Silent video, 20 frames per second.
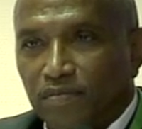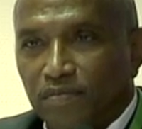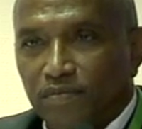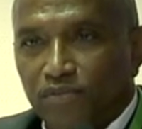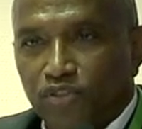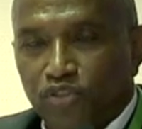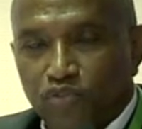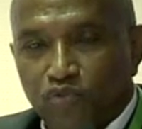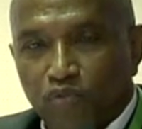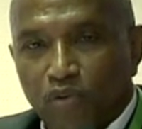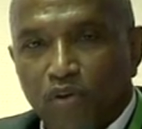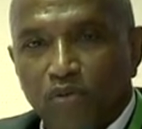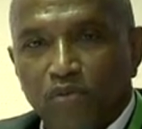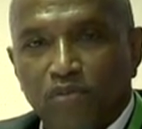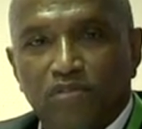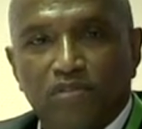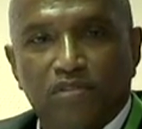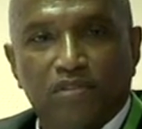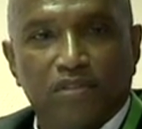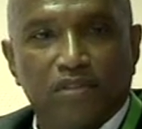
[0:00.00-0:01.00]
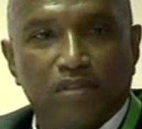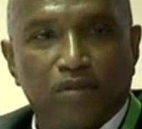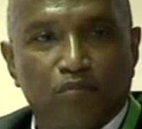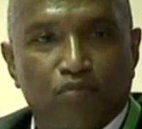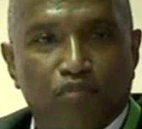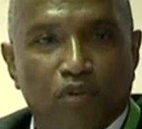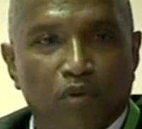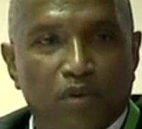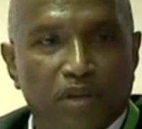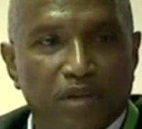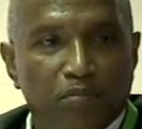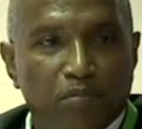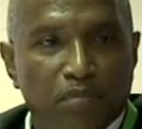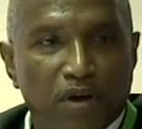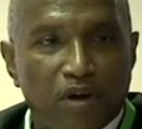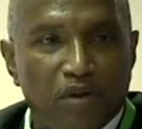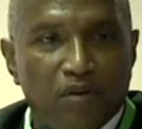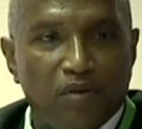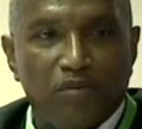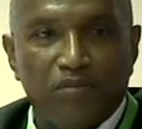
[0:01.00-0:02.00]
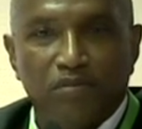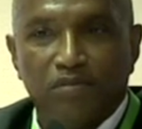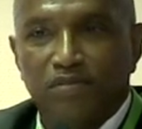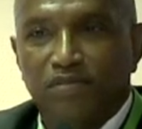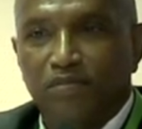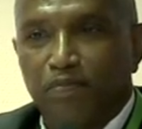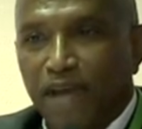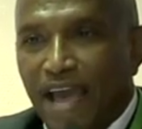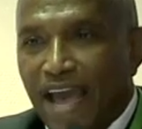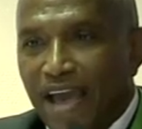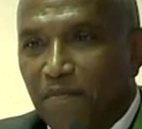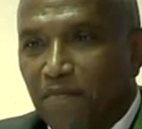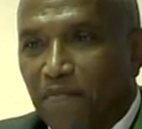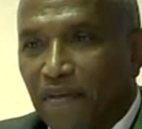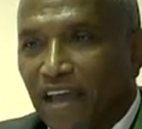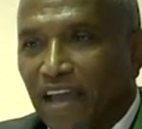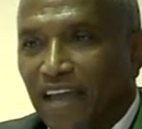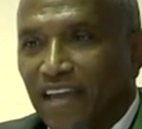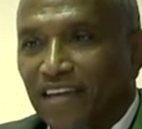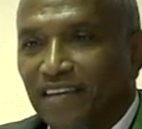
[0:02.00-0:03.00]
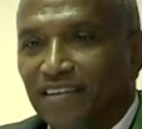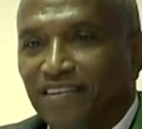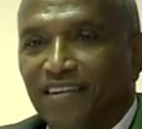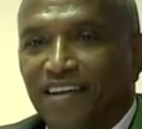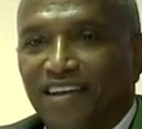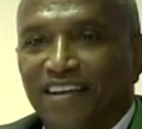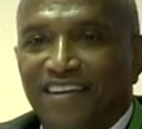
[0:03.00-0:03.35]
strokes to broken bones, back pain,